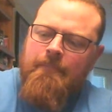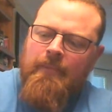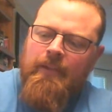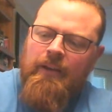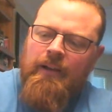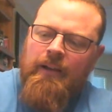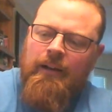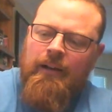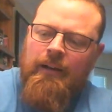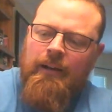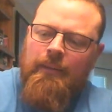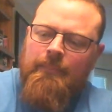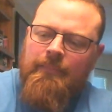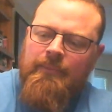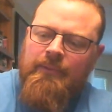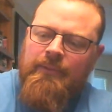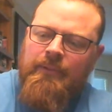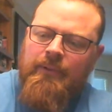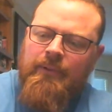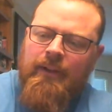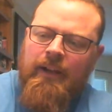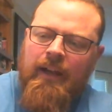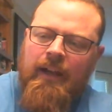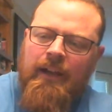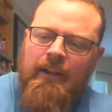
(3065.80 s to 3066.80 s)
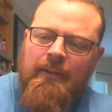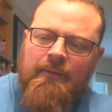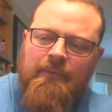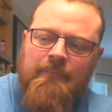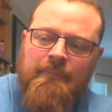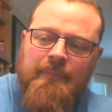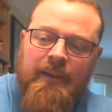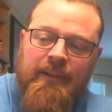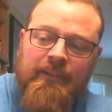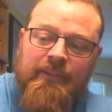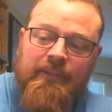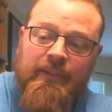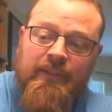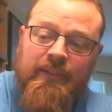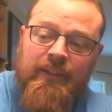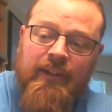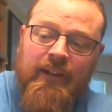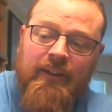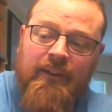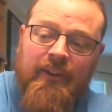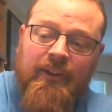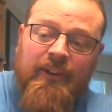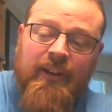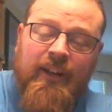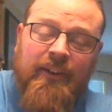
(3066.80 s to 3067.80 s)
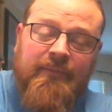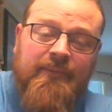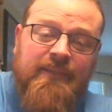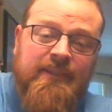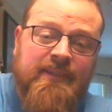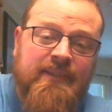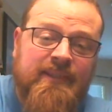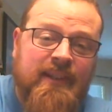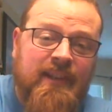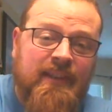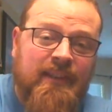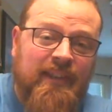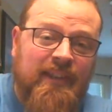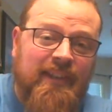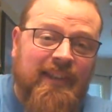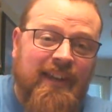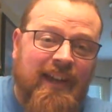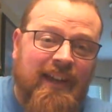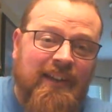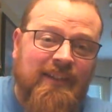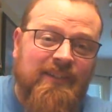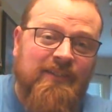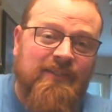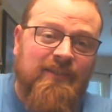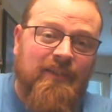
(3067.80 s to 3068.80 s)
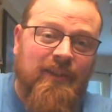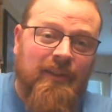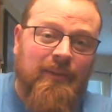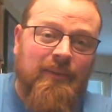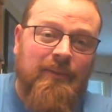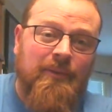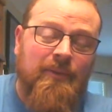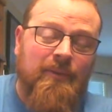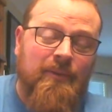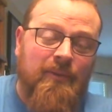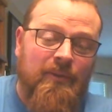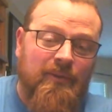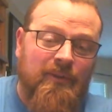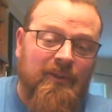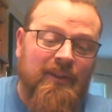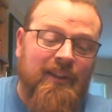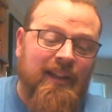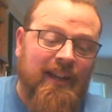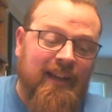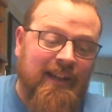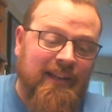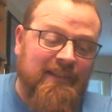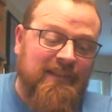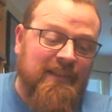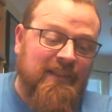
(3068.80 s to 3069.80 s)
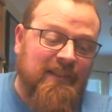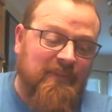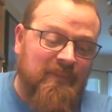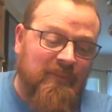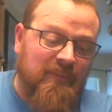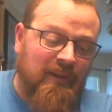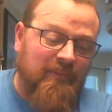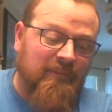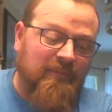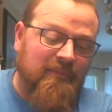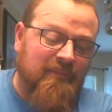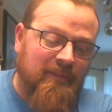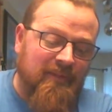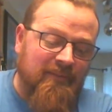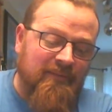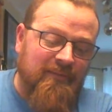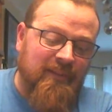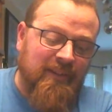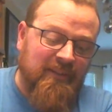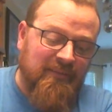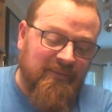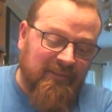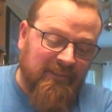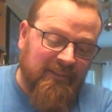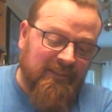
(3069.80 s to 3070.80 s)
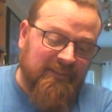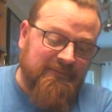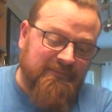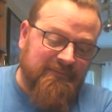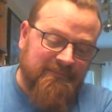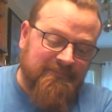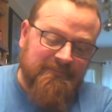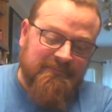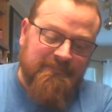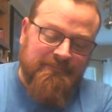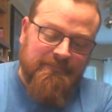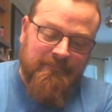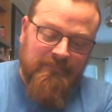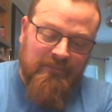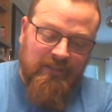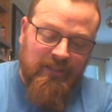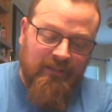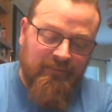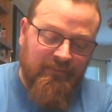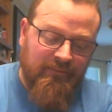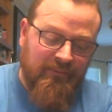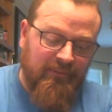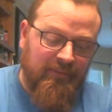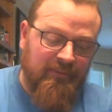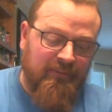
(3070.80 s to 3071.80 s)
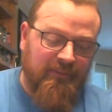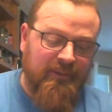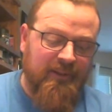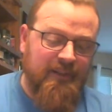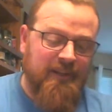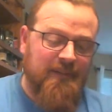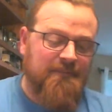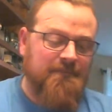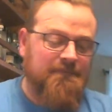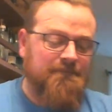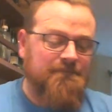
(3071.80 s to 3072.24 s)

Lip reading: Based on that, I'd have to say the cask strength quarter cask is probably my favorite of the three.